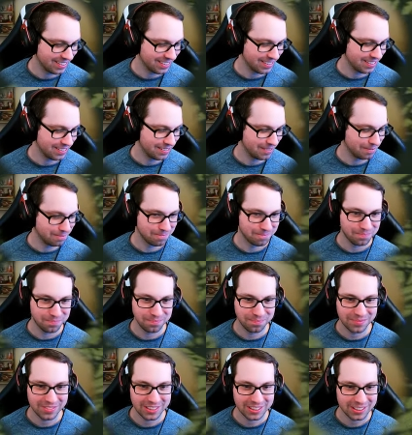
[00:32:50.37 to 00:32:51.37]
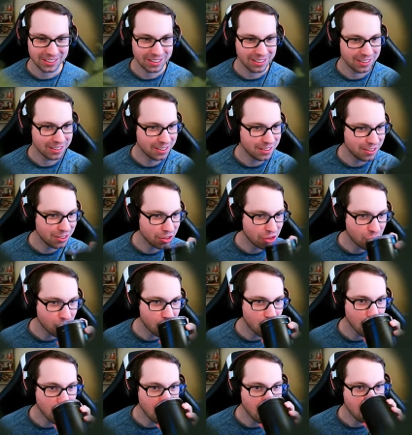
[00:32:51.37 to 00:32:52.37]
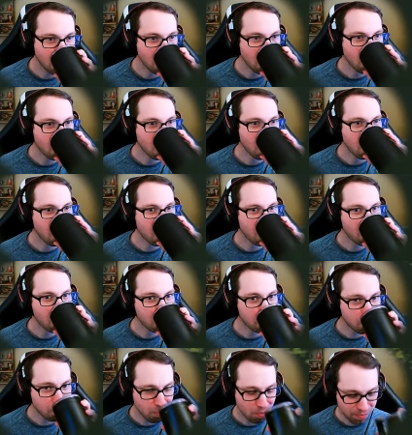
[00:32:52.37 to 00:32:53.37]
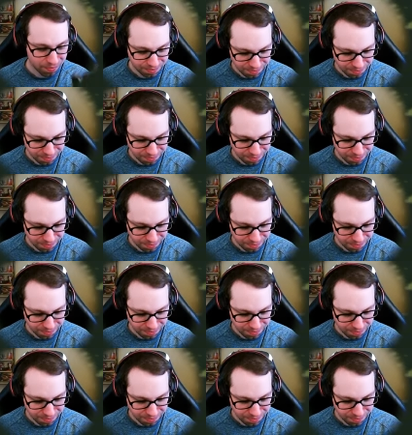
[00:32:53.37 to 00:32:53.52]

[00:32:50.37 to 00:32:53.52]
Nobody speaks.